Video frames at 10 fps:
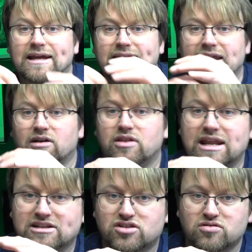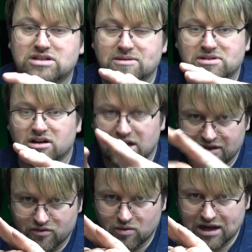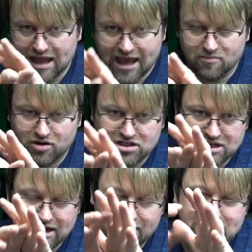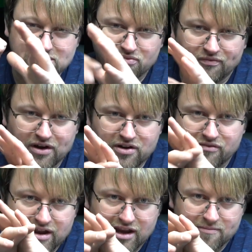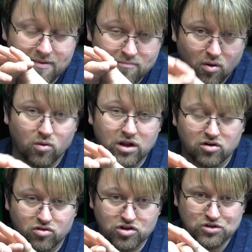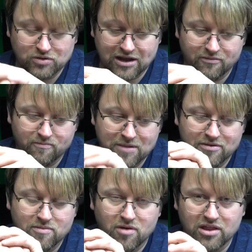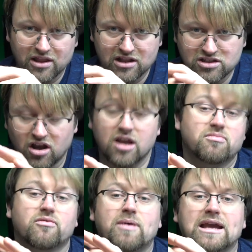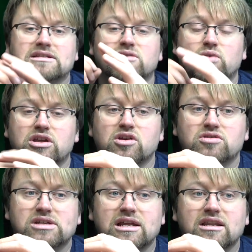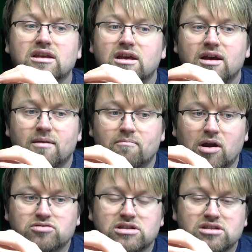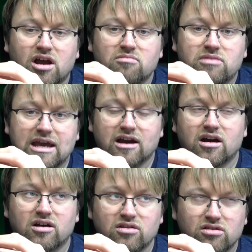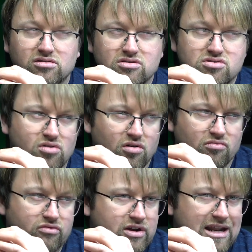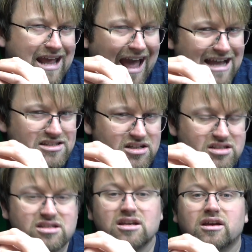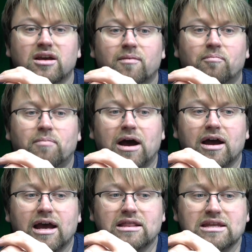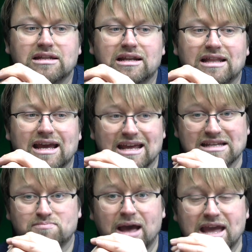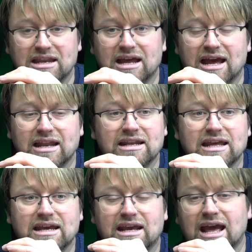Now the next two tips that I'm going to give you when airbrushing, now this is very important and crucial. Now bearing in mind that the type of paints that we're using, most of the time they are not really hazardous, but at the end of the day it's paint, and it